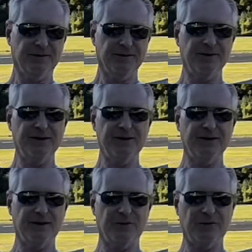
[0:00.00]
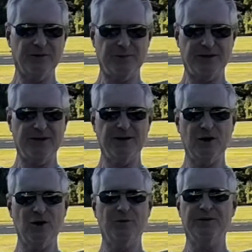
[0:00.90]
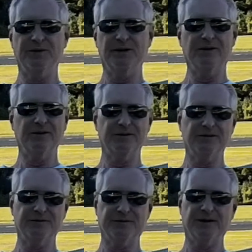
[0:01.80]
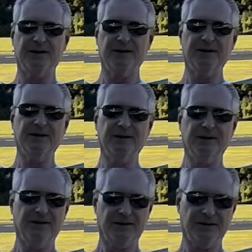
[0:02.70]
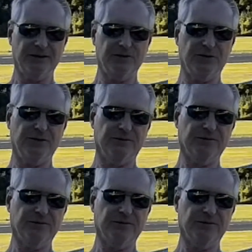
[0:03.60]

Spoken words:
You need a great big open area to fly a drone.